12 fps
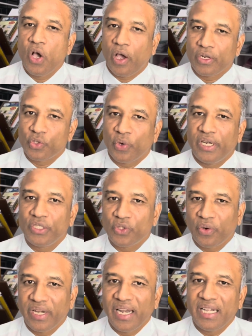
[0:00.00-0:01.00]
on so and
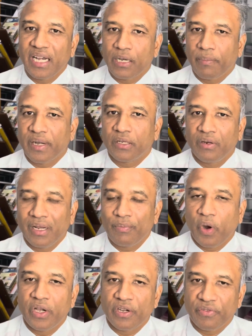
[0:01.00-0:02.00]
so date at a particular
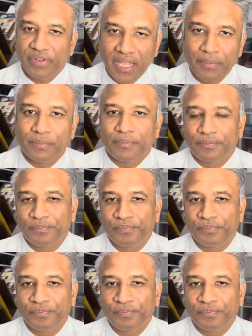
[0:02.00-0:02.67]
point of time.